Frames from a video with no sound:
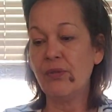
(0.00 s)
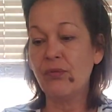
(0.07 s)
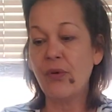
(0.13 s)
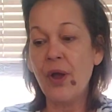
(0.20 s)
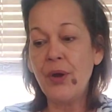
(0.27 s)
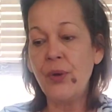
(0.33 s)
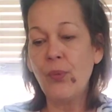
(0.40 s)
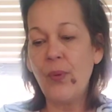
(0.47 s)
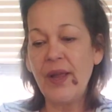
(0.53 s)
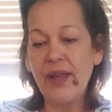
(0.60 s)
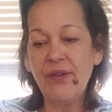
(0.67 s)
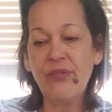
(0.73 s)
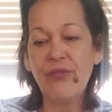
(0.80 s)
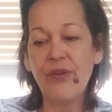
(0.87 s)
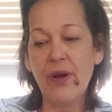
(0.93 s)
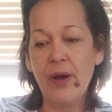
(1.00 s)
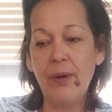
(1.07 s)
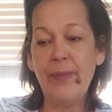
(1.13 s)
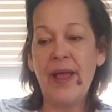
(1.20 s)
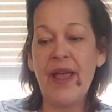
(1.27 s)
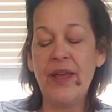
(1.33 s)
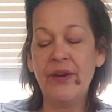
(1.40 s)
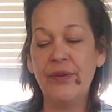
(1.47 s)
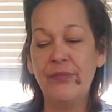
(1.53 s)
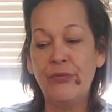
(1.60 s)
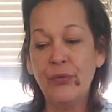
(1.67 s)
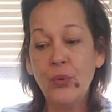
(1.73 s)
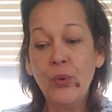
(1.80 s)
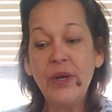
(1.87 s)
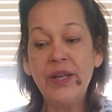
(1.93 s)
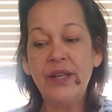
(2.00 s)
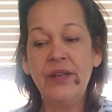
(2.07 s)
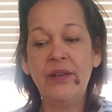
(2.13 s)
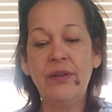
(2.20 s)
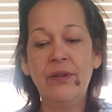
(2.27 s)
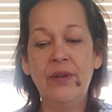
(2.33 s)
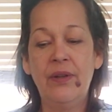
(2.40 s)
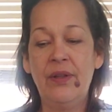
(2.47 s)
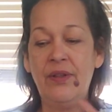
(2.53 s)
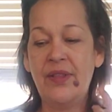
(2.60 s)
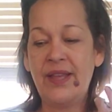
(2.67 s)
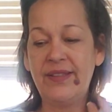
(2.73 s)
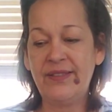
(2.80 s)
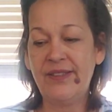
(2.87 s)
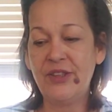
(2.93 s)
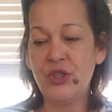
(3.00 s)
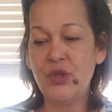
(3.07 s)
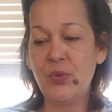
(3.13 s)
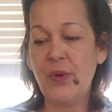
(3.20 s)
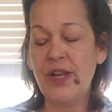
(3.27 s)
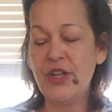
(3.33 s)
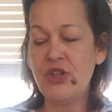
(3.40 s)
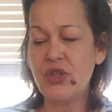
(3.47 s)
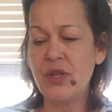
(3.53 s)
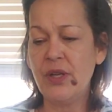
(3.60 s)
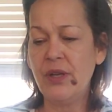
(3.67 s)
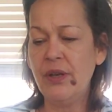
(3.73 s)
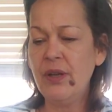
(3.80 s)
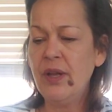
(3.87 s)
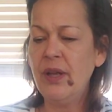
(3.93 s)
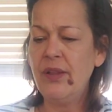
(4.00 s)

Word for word: to run away from and avoid that situation.